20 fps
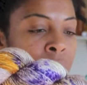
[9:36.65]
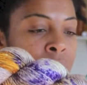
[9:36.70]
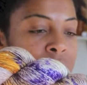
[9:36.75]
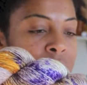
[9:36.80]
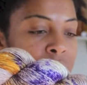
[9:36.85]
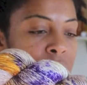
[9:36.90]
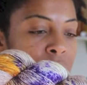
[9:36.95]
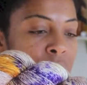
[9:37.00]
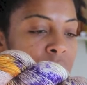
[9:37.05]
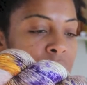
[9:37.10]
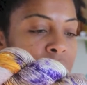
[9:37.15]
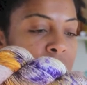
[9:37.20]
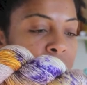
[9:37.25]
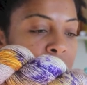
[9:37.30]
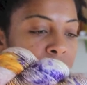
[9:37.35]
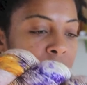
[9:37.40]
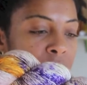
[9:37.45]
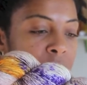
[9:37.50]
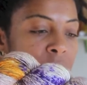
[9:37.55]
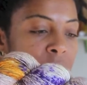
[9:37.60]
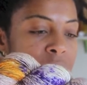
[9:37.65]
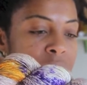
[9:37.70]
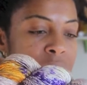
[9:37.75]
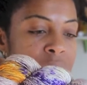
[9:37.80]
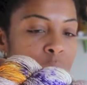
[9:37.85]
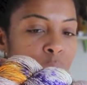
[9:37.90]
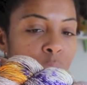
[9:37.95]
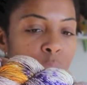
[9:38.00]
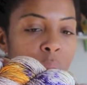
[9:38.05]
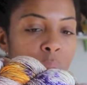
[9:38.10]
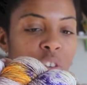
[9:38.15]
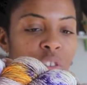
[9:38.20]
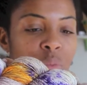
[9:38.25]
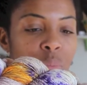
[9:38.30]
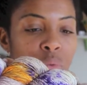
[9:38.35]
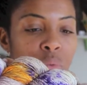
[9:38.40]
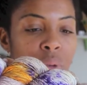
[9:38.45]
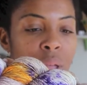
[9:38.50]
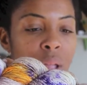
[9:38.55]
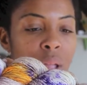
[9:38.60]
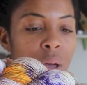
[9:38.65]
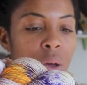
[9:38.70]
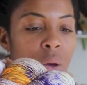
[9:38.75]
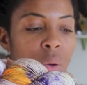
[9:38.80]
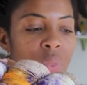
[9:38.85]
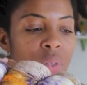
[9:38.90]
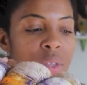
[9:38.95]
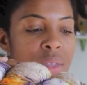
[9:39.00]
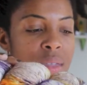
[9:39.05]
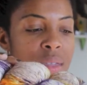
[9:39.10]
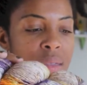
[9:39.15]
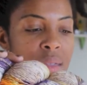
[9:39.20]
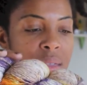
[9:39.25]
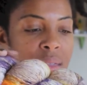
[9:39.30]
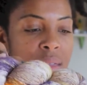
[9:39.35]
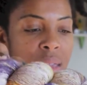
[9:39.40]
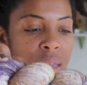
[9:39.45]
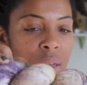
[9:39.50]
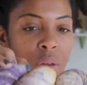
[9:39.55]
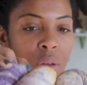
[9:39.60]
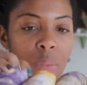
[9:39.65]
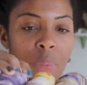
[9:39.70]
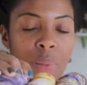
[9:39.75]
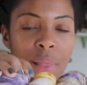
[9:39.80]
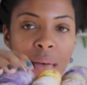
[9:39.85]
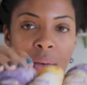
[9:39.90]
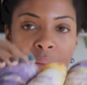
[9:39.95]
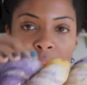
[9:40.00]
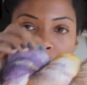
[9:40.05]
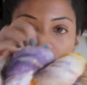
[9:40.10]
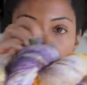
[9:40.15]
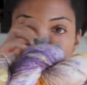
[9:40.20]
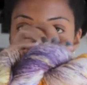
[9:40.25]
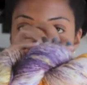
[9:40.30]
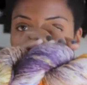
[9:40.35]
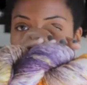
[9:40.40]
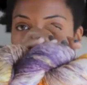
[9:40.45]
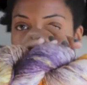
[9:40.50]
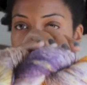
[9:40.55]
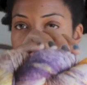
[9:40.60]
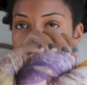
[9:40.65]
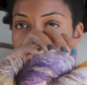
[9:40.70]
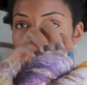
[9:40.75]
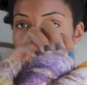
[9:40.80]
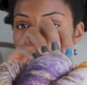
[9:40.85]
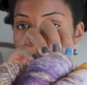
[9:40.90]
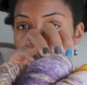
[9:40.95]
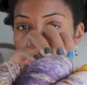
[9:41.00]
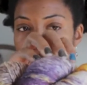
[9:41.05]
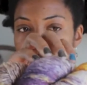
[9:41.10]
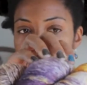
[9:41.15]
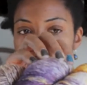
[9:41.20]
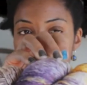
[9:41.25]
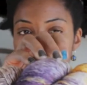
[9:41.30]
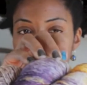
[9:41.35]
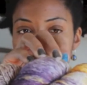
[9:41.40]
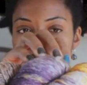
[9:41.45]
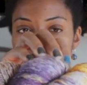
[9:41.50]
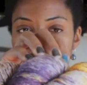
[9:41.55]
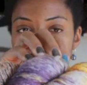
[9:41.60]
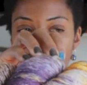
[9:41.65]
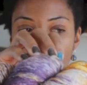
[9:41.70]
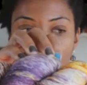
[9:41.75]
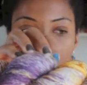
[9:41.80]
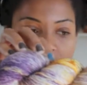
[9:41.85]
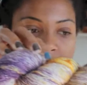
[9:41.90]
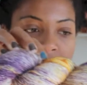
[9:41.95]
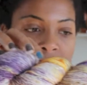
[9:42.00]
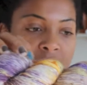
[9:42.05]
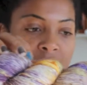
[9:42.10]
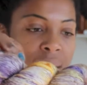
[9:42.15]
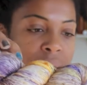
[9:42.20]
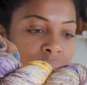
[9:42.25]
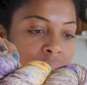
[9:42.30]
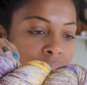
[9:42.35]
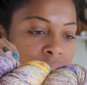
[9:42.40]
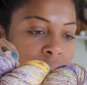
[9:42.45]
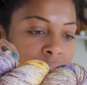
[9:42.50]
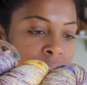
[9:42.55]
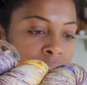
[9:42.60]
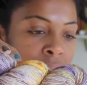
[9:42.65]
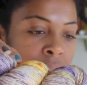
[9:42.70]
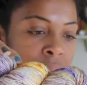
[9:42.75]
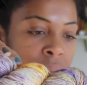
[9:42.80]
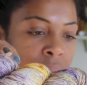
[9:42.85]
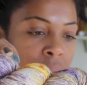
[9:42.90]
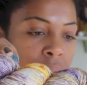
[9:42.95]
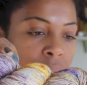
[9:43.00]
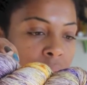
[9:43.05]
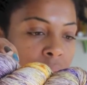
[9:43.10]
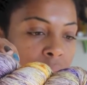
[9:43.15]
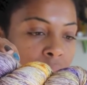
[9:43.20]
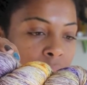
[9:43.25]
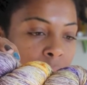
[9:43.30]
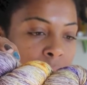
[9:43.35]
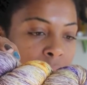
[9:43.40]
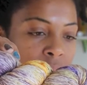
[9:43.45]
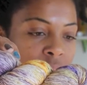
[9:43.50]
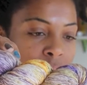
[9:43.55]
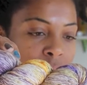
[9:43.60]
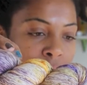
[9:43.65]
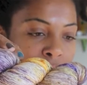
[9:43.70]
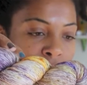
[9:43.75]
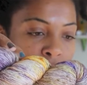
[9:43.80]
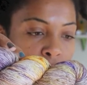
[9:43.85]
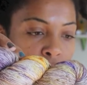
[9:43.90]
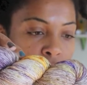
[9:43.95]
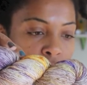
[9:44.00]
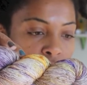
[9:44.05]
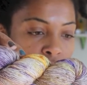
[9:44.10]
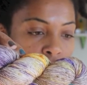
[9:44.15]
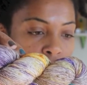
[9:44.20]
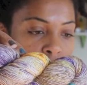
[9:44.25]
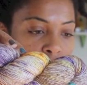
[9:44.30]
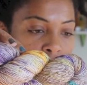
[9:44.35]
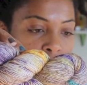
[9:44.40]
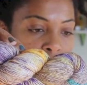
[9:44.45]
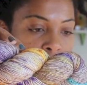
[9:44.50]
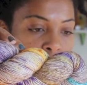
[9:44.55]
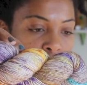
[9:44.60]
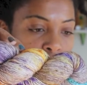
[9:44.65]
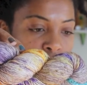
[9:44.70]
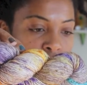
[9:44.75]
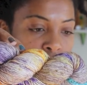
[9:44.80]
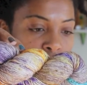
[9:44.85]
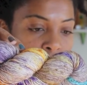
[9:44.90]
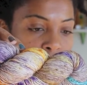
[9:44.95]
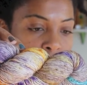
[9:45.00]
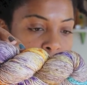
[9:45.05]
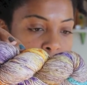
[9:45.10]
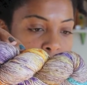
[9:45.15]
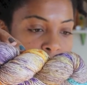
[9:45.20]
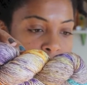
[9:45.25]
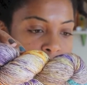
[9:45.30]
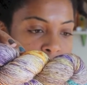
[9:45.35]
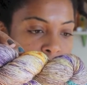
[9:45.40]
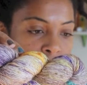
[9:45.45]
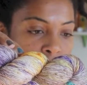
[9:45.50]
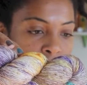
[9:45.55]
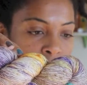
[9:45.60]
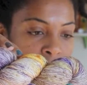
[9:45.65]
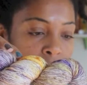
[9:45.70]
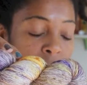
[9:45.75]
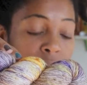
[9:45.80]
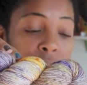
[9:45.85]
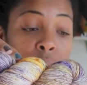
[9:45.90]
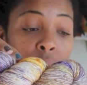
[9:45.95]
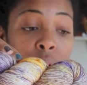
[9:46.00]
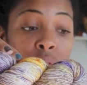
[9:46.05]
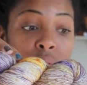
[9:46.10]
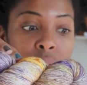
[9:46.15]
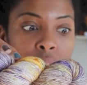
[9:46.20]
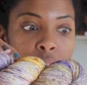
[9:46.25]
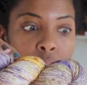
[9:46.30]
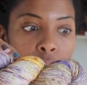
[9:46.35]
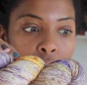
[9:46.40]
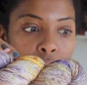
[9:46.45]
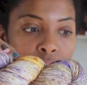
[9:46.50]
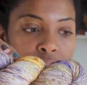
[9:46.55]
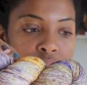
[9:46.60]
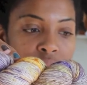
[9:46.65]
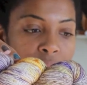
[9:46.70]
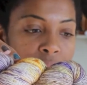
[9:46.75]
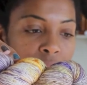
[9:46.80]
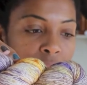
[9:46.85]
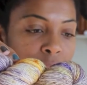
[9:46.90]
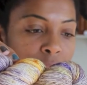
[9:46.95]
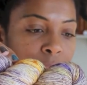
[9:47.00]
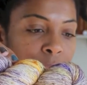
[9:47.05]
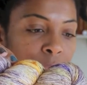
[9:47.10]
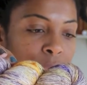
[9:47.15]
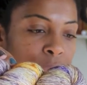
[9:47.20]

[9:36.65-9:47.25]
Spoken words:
So this is, again, this is Superwash Merino. This is a single ply. Really love single plies these days. And it's about 400 grams. 400 yards, rather.